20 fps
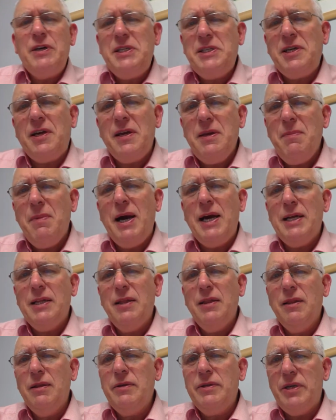time I
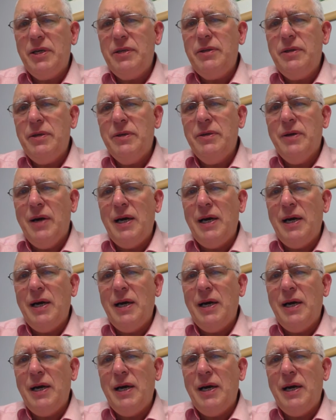look at you,